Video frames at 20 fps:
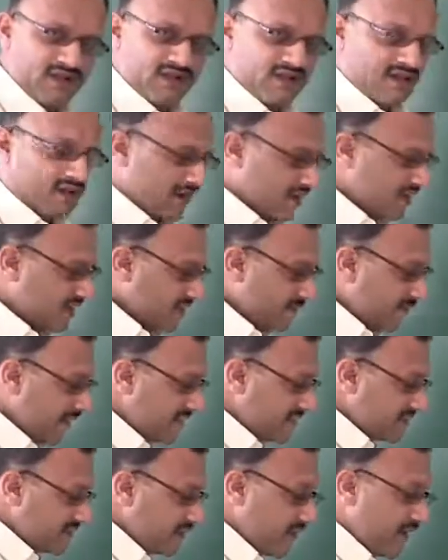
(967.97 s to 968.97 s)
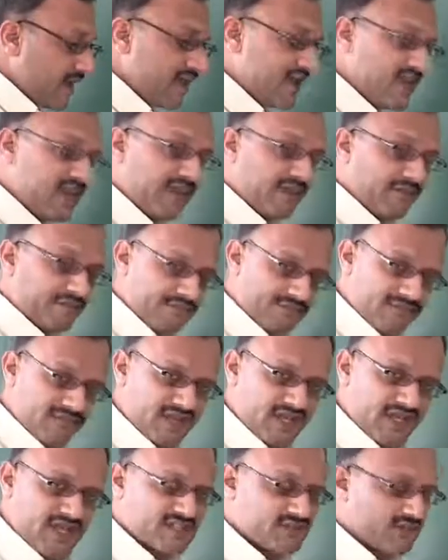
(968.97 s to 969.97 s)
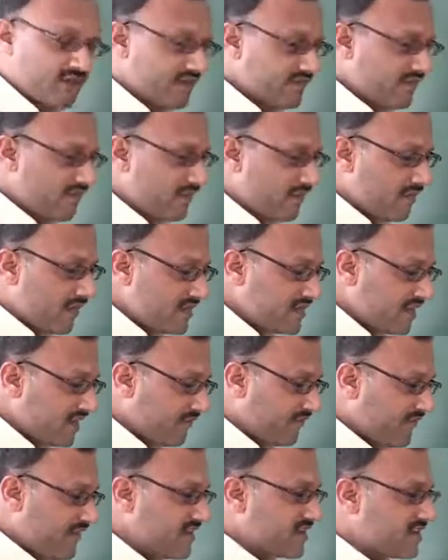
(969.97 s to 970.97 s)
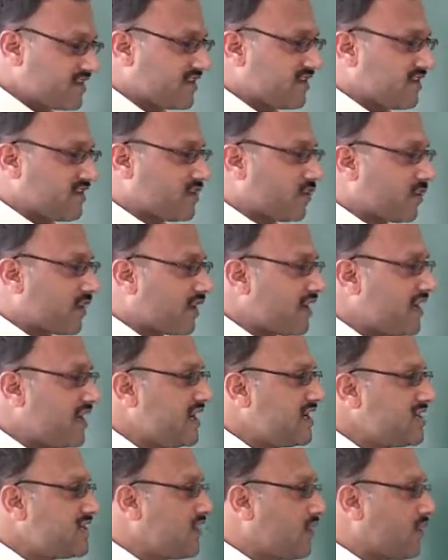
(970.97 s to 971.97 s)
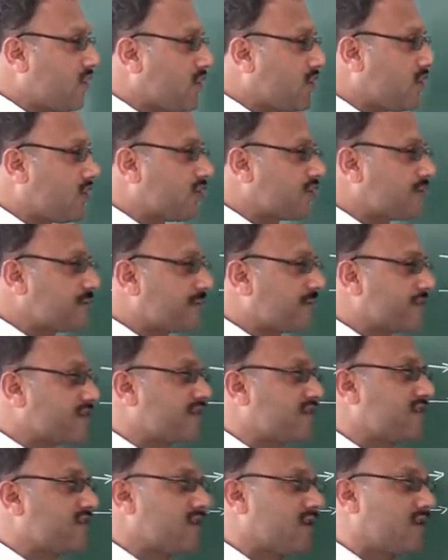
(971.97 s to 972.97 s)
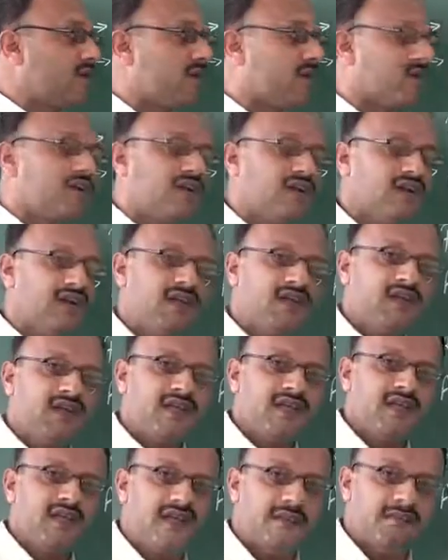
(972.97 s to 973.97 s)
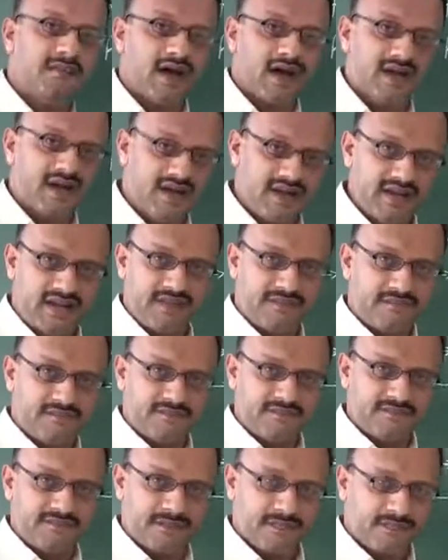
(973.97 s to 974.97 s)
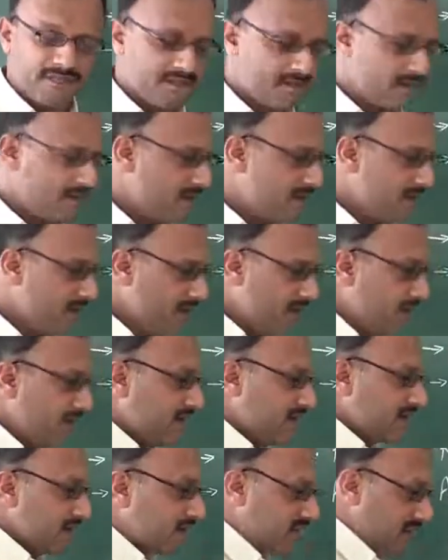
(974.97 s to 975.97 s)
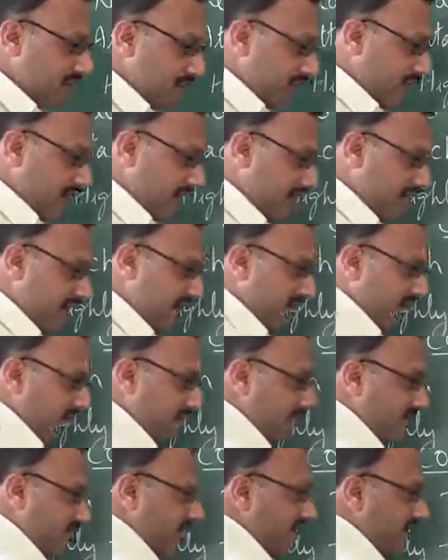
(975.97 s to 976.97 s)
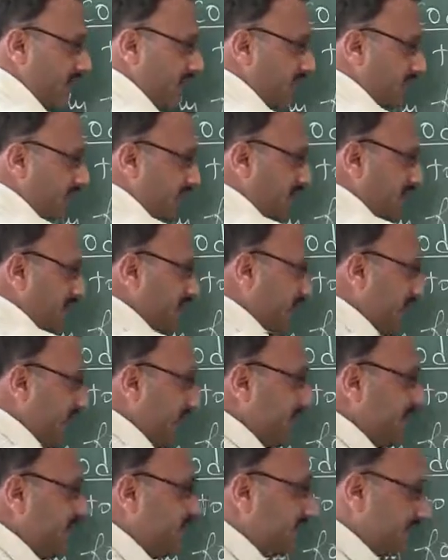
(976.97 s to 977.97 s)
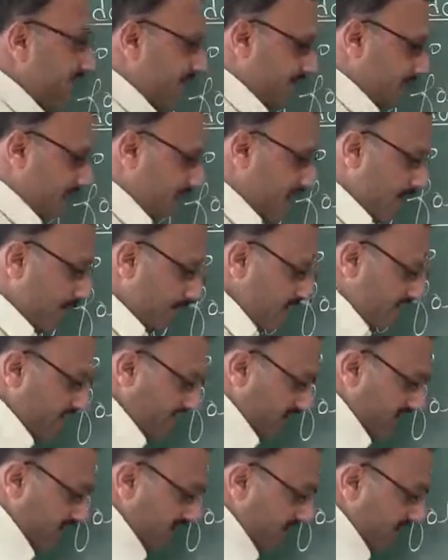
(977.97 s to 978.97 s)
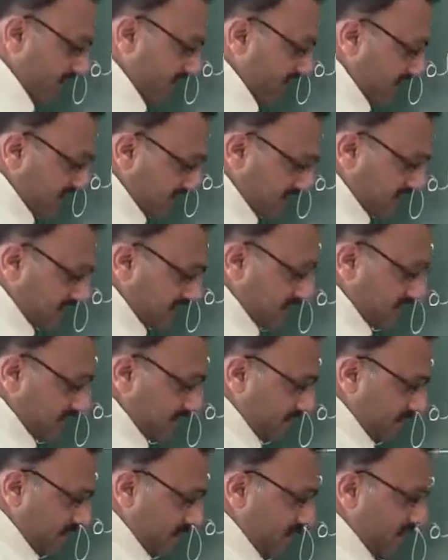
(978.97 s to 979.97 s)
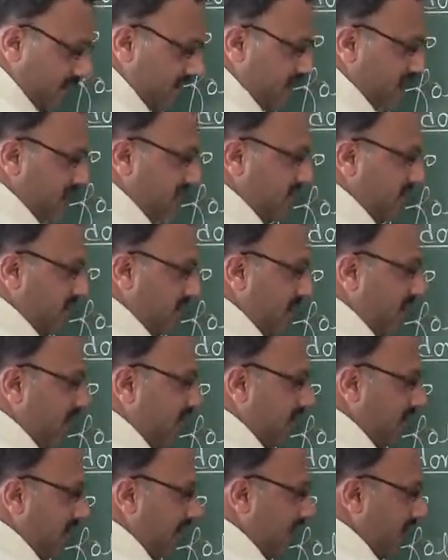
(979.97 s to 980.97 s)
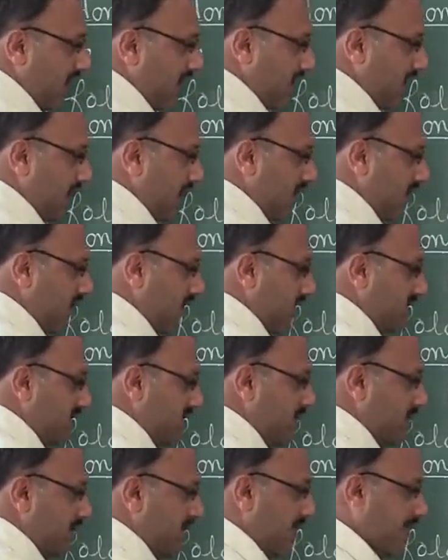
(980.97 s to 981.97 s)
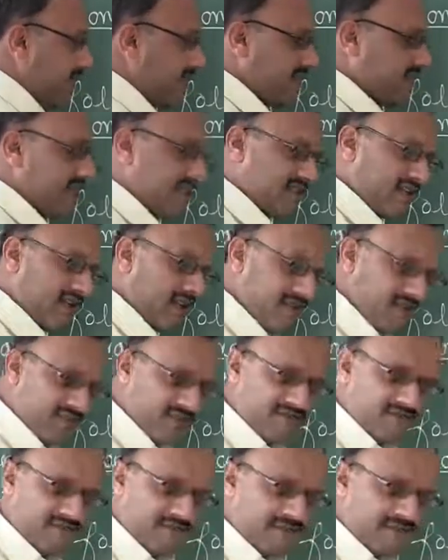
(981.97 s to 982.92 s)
or the base pairing is one of the major features to read the codes present on mRNA. Similarly, the other end, opposite end of this is called amino acid binding site.